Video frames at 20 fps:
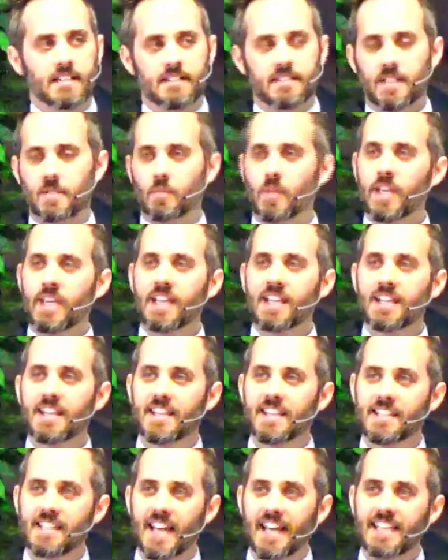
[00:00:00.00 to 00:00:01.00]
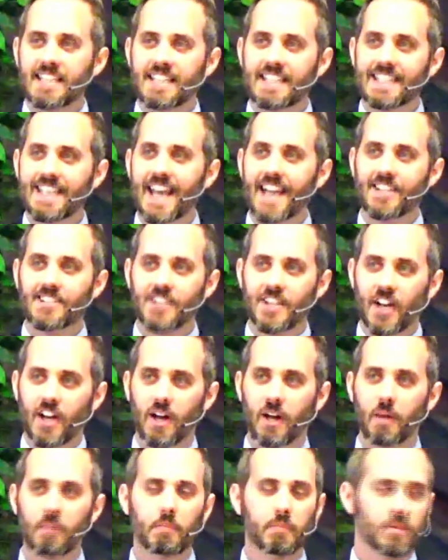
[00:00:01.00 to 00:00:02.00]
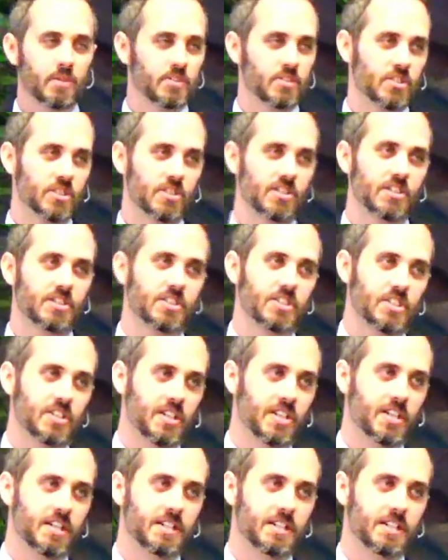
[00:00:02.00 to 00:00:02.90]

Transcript: said, we get this idea, that's a humble church.